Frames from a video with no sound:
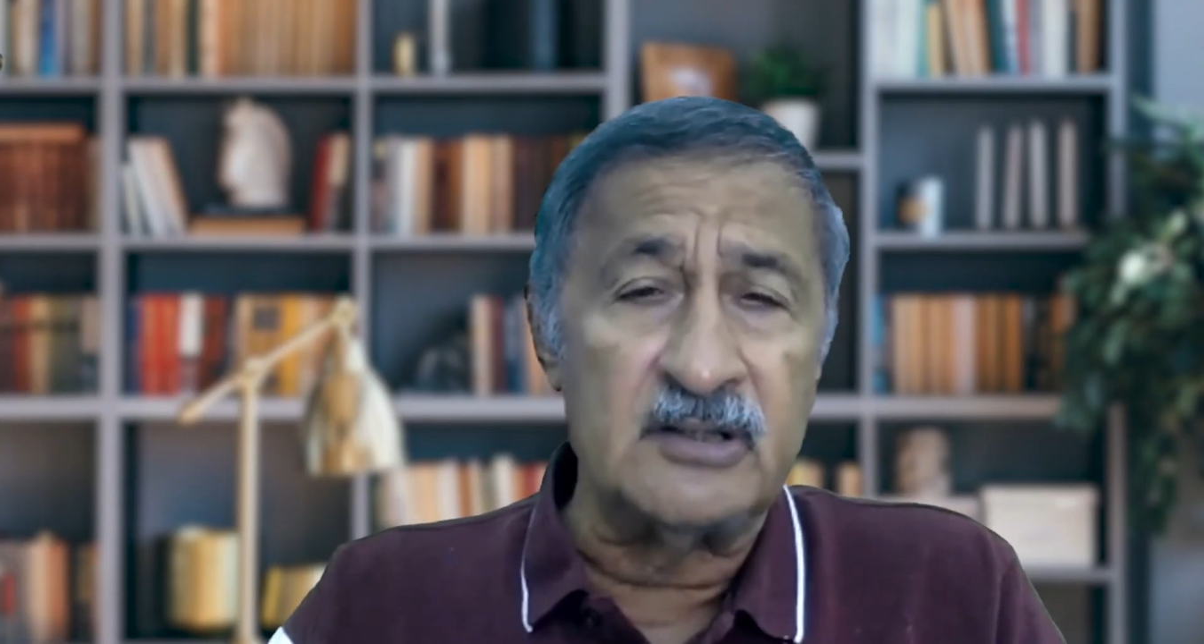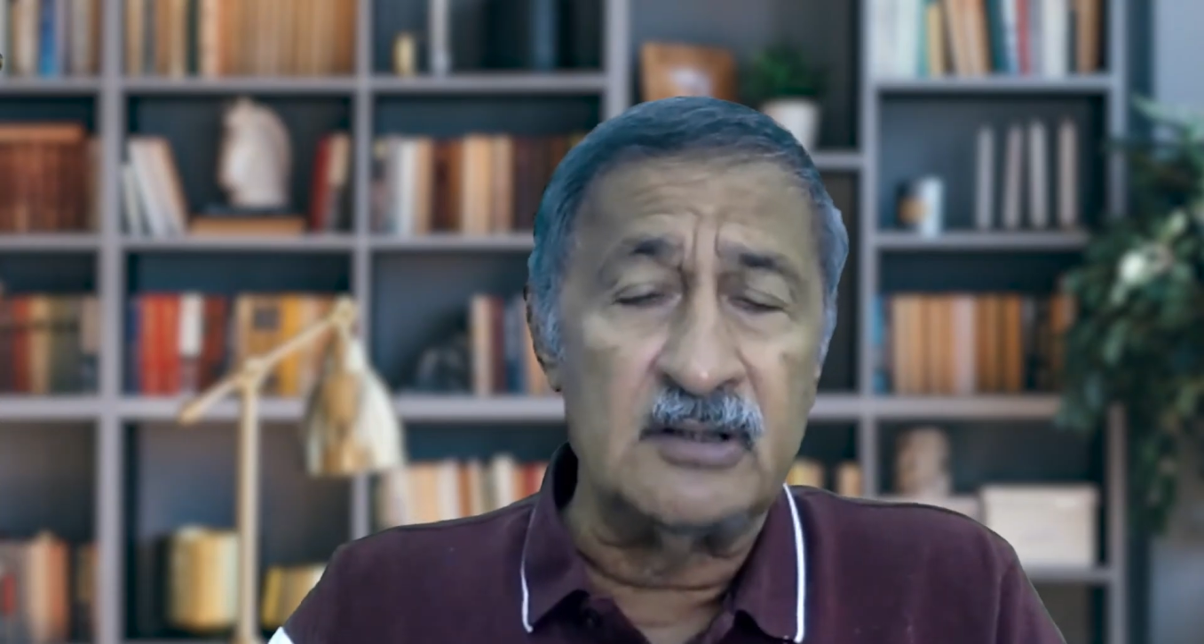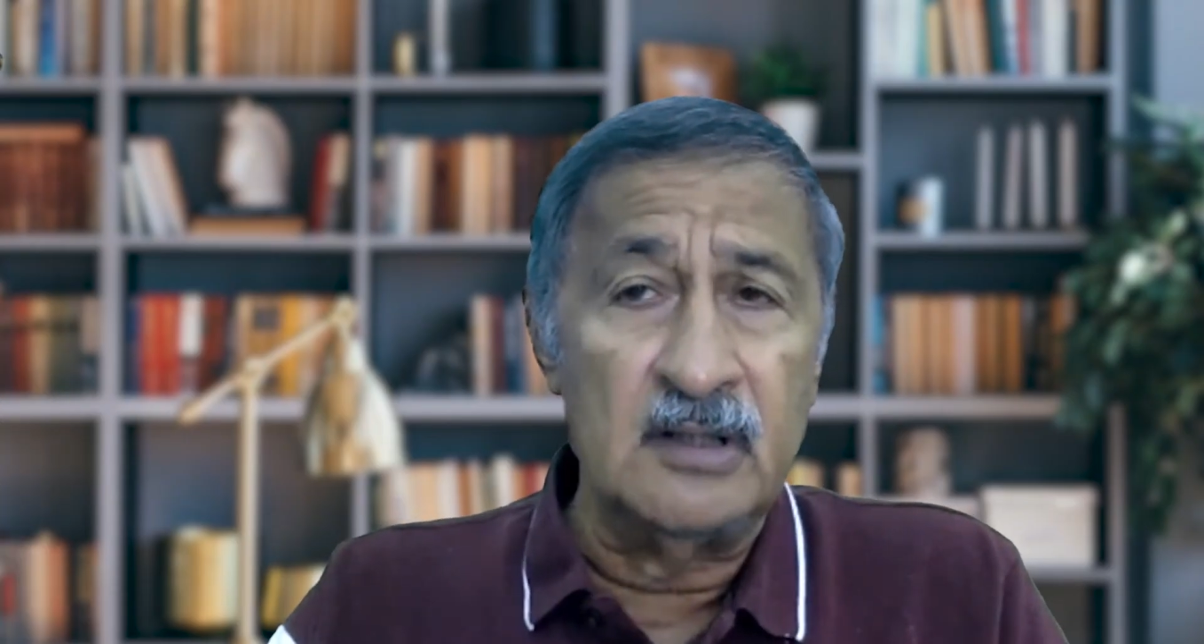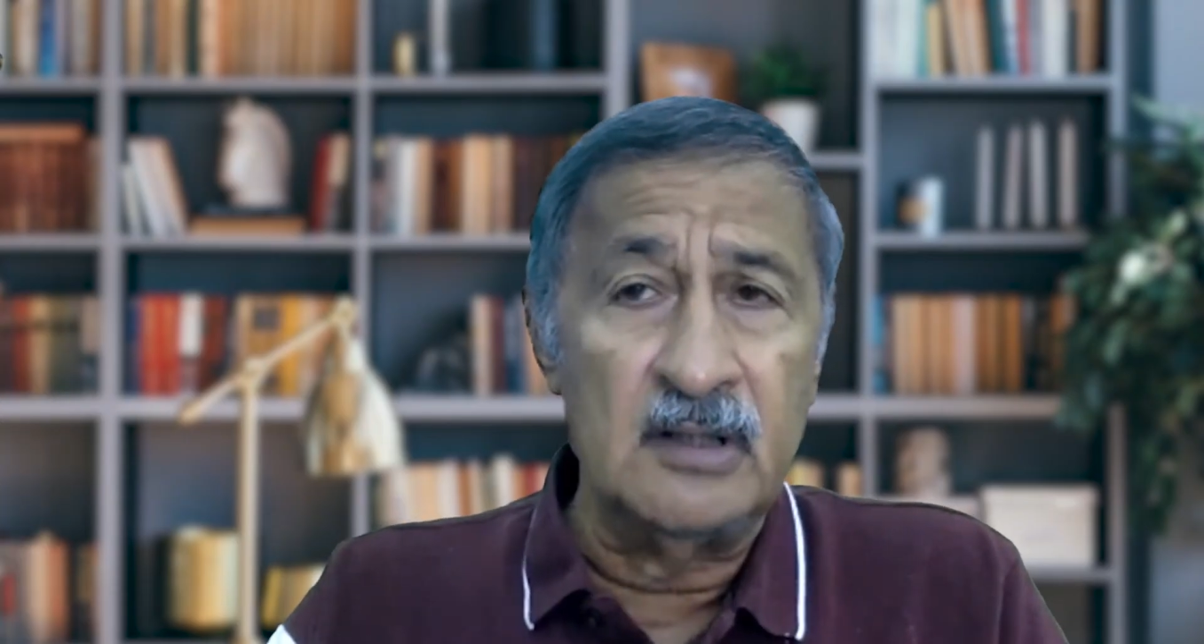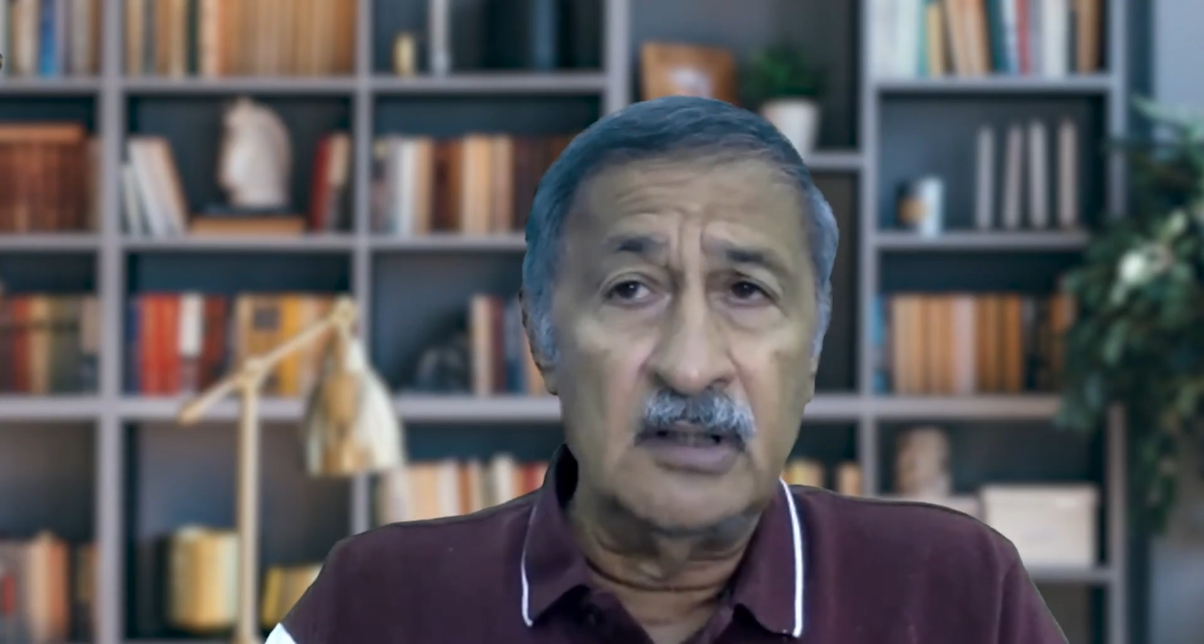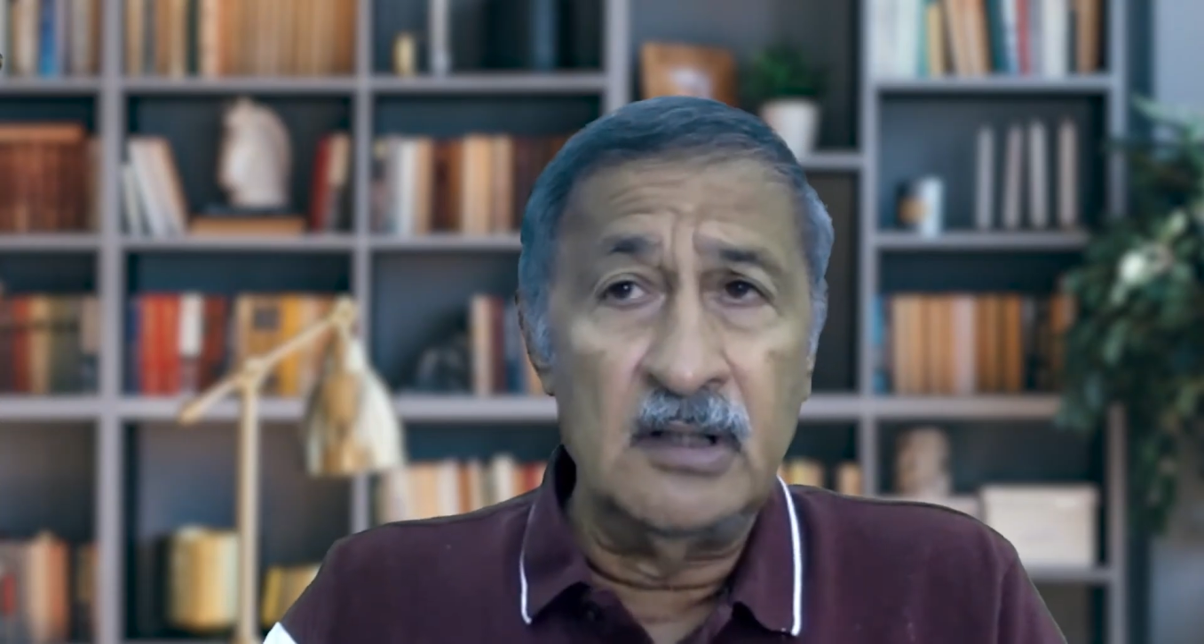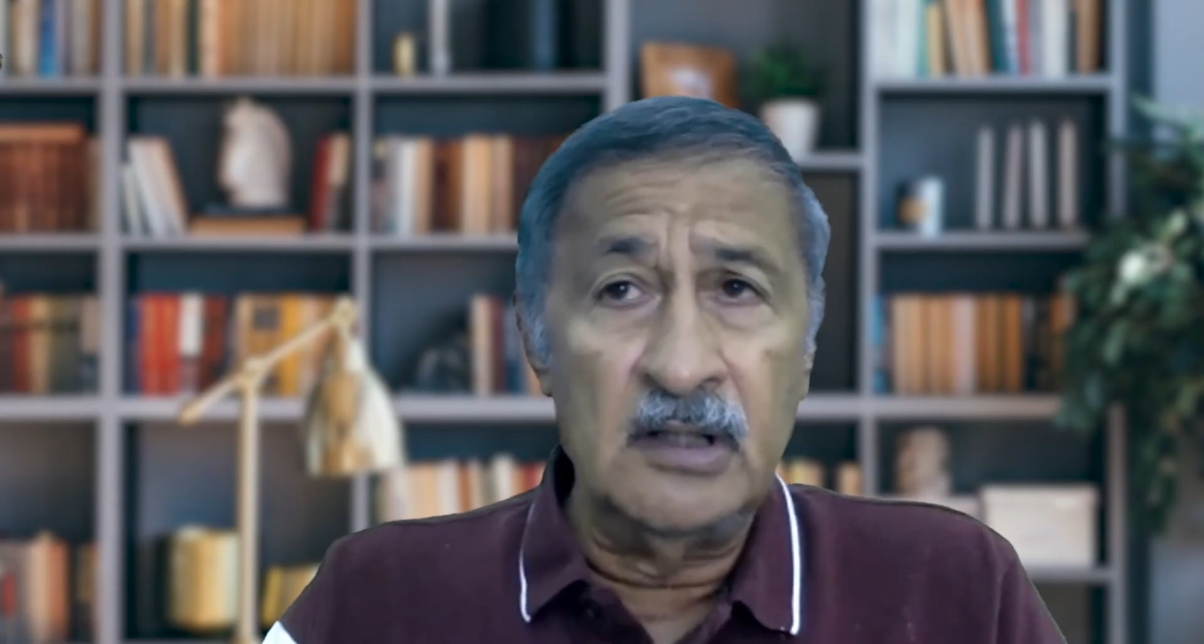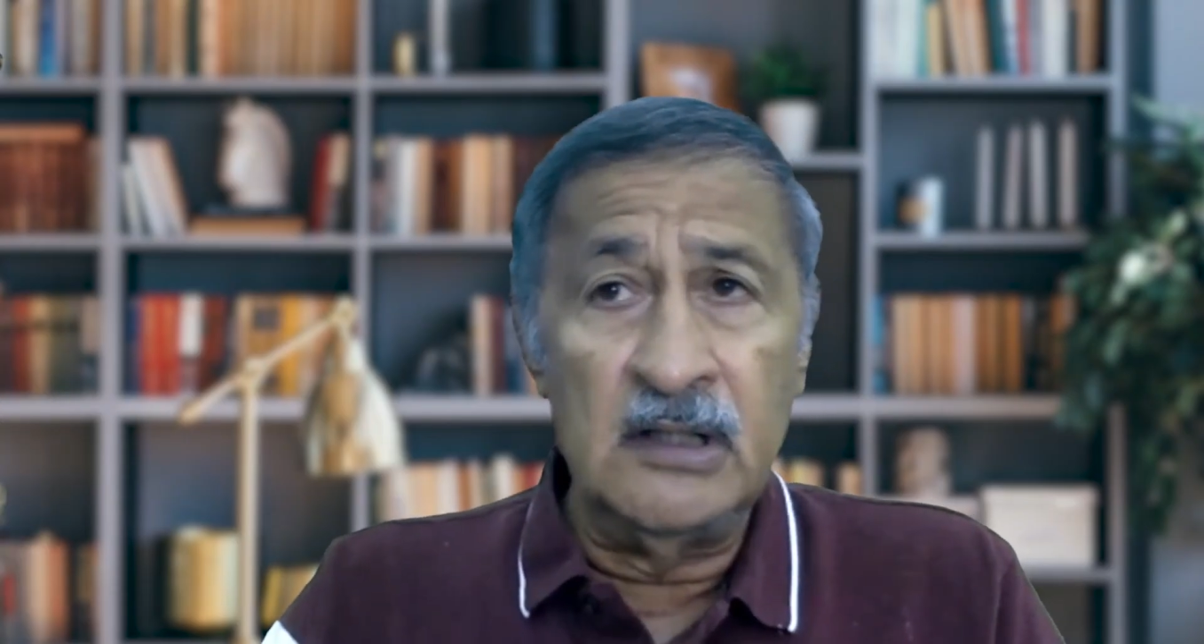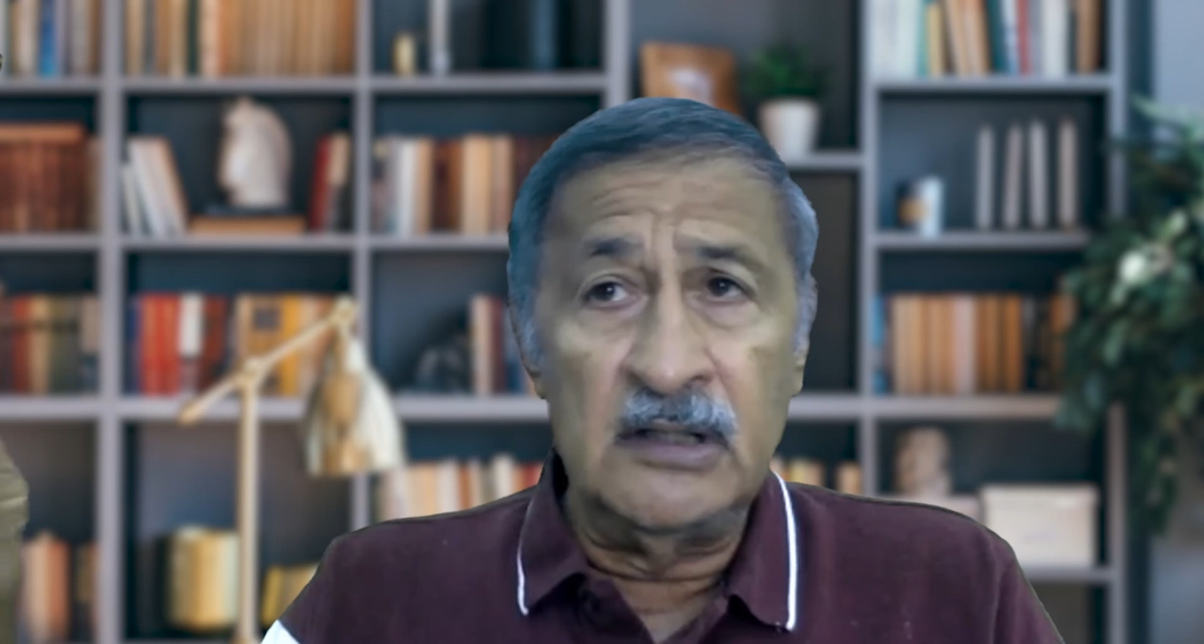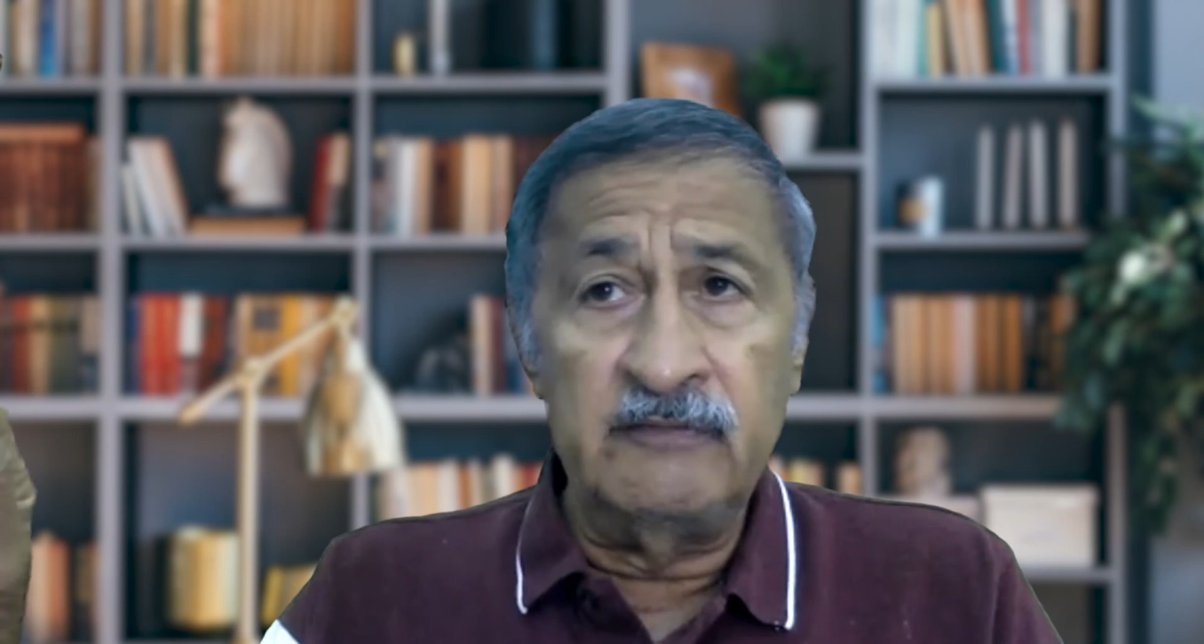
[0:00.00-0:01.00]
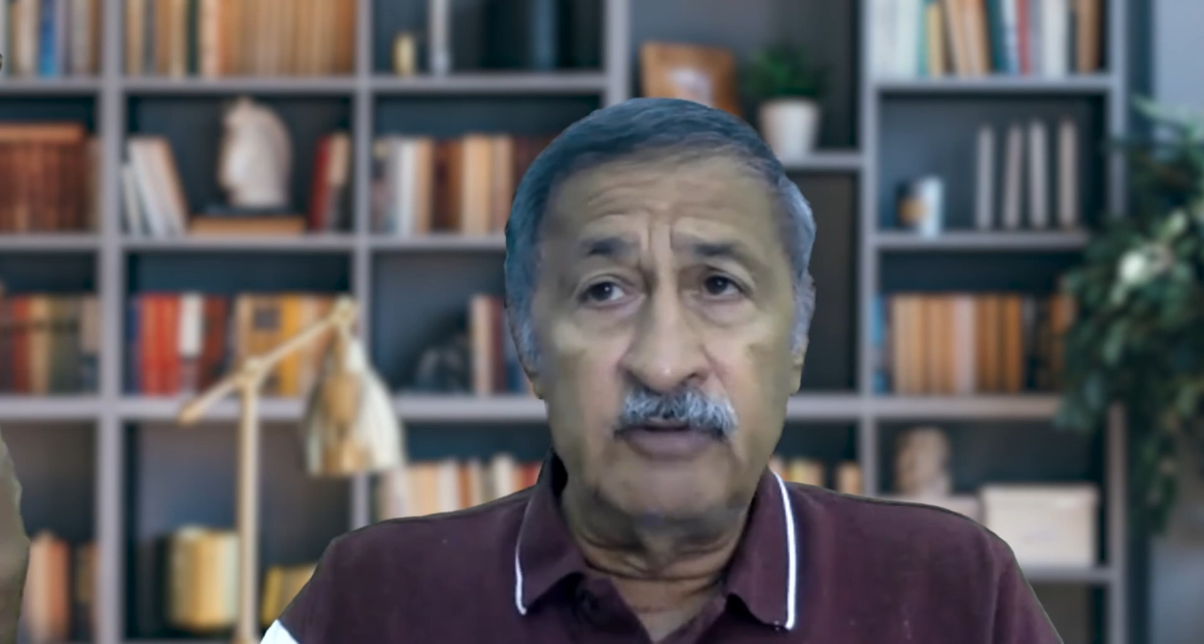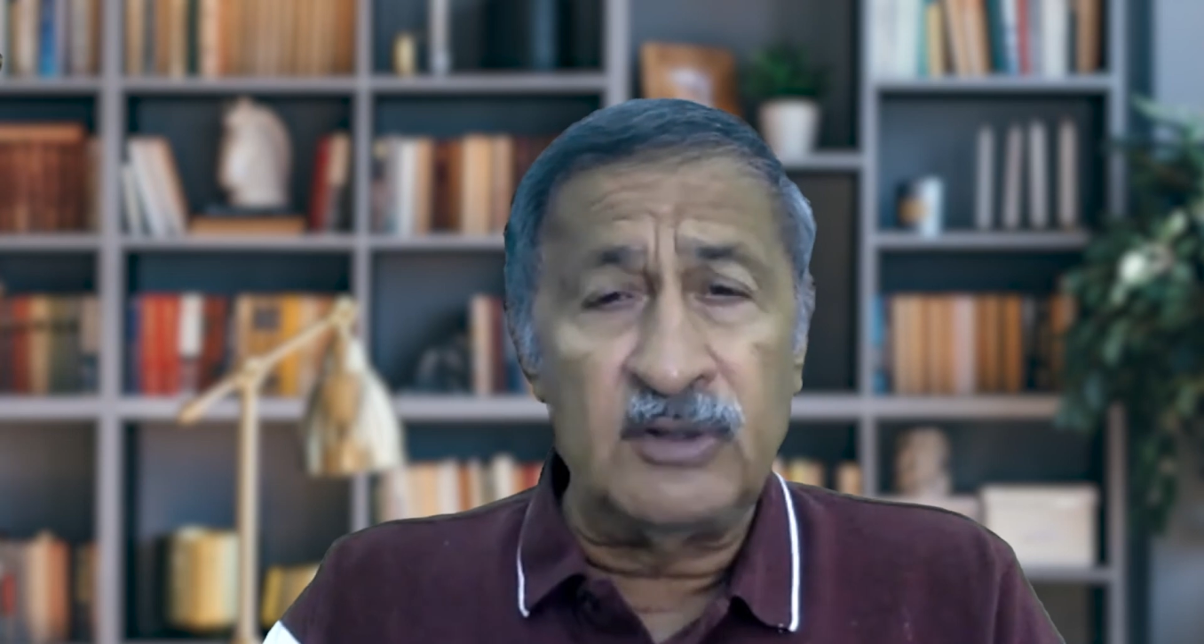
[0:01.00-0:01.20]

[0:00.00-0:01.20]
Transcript: If you